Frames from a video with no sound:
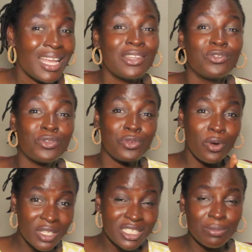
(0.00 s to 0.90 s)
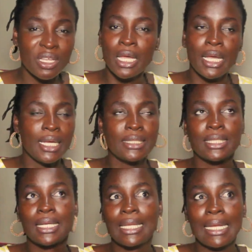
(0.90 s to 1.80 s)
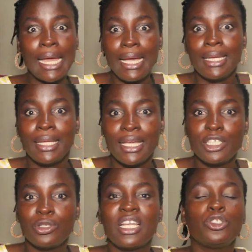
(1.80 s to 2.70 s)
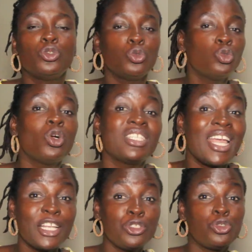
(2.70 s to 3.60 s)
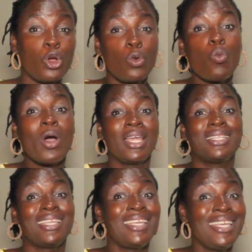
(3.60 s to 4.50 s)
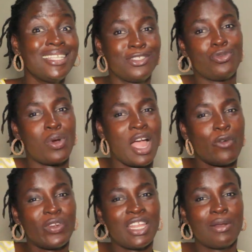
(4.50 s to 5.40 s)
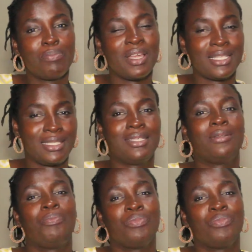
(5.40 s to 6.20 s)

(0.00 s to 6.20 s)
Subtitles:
And trust me, it's a clear indication that you do not enjoy what it is you have with that person